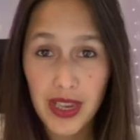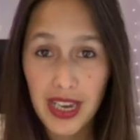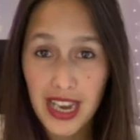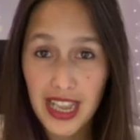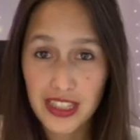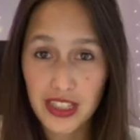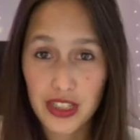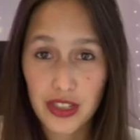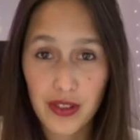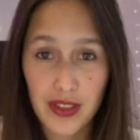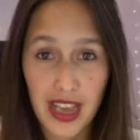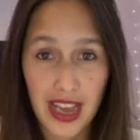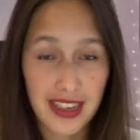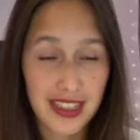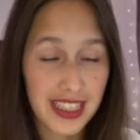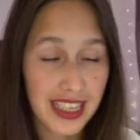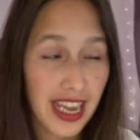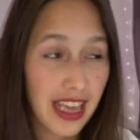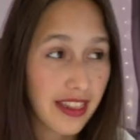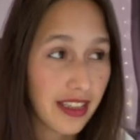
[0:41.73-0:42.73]
Let's do
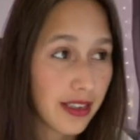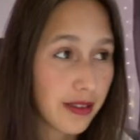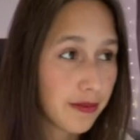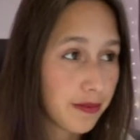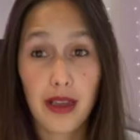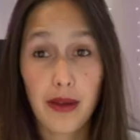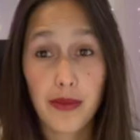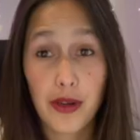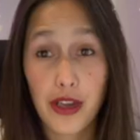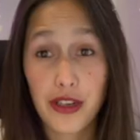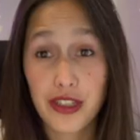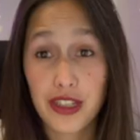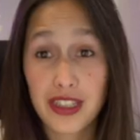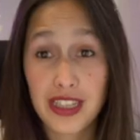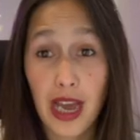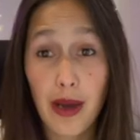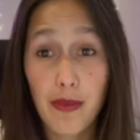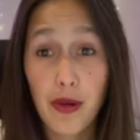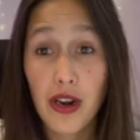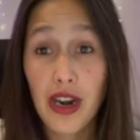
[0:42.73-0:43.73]
that together. I'm going to
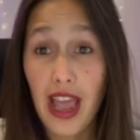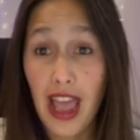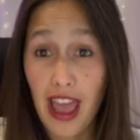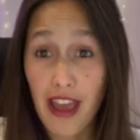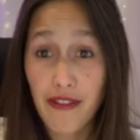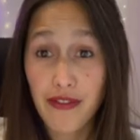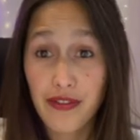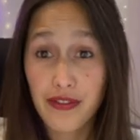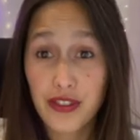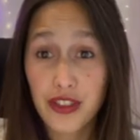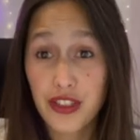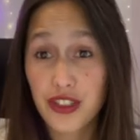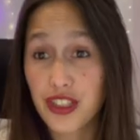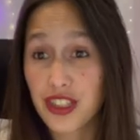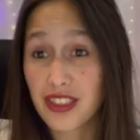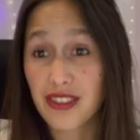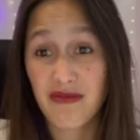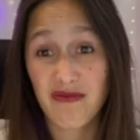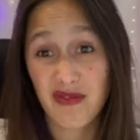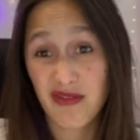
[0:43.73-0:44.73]
tap on F to
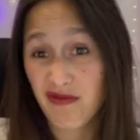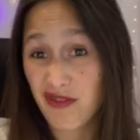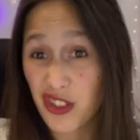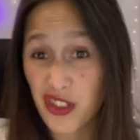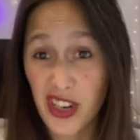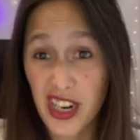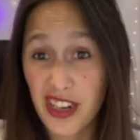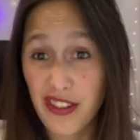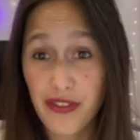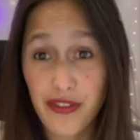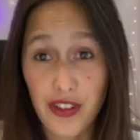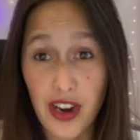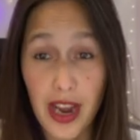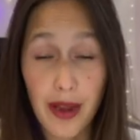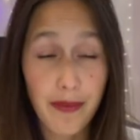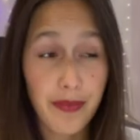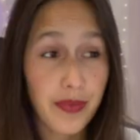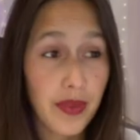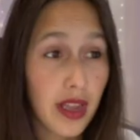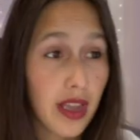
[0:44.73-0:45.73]
just create a
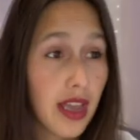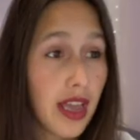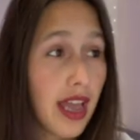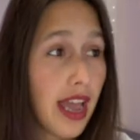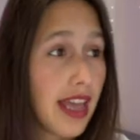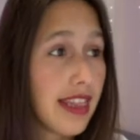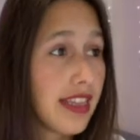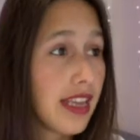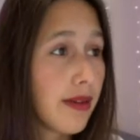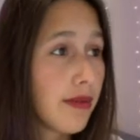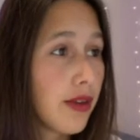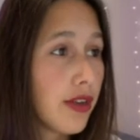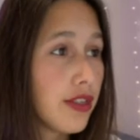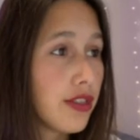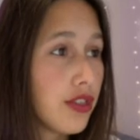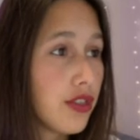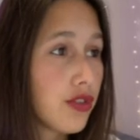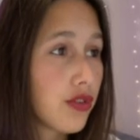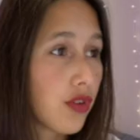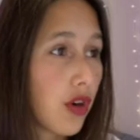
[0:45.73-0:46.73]
frame, and then I'm
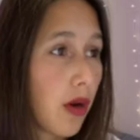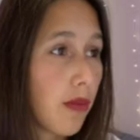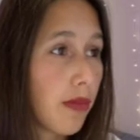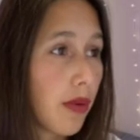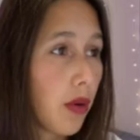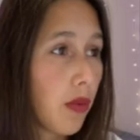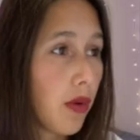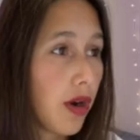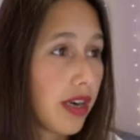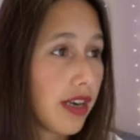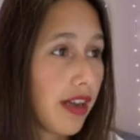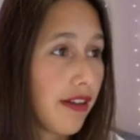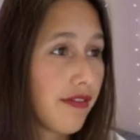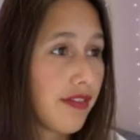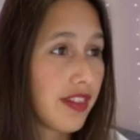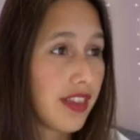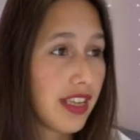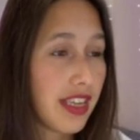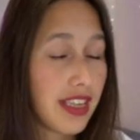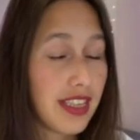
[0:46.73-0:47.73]
going to drop one
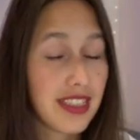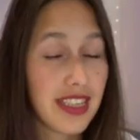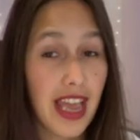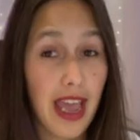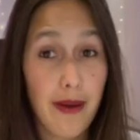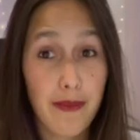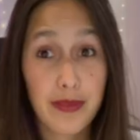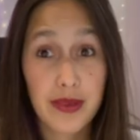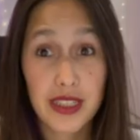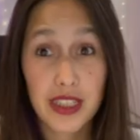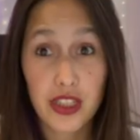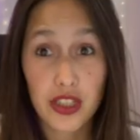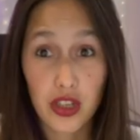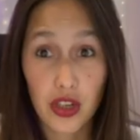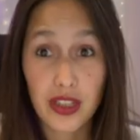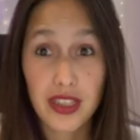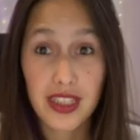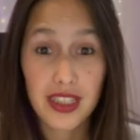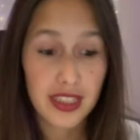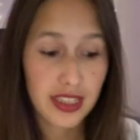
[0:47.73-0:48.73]
of these empty
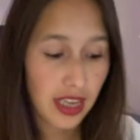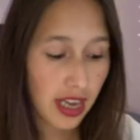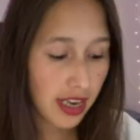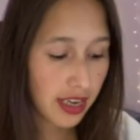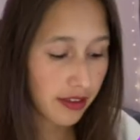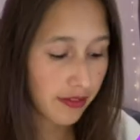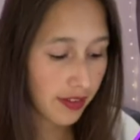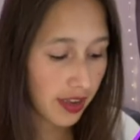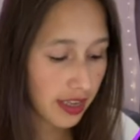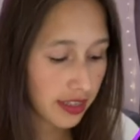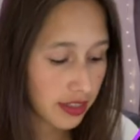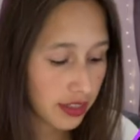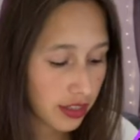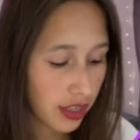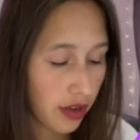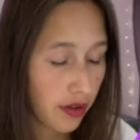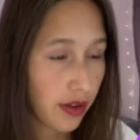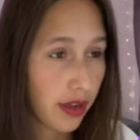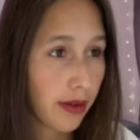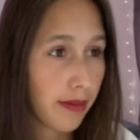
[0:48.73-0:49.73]
slots inside of it.
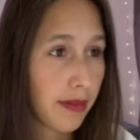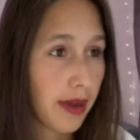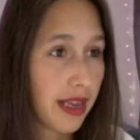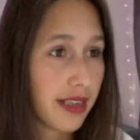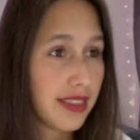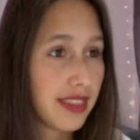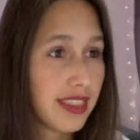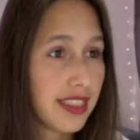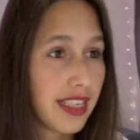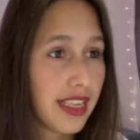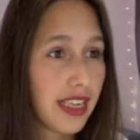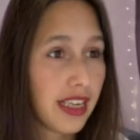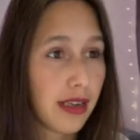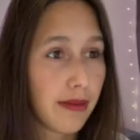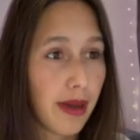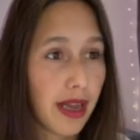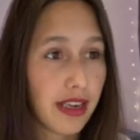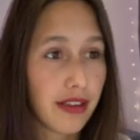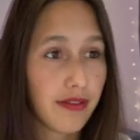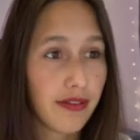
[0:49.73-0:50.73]
So Command C,
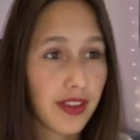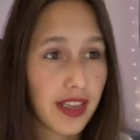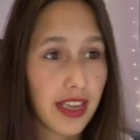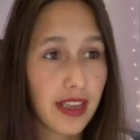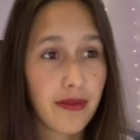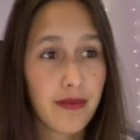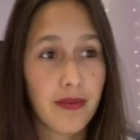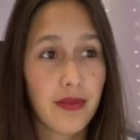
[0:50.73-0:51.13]
Command V,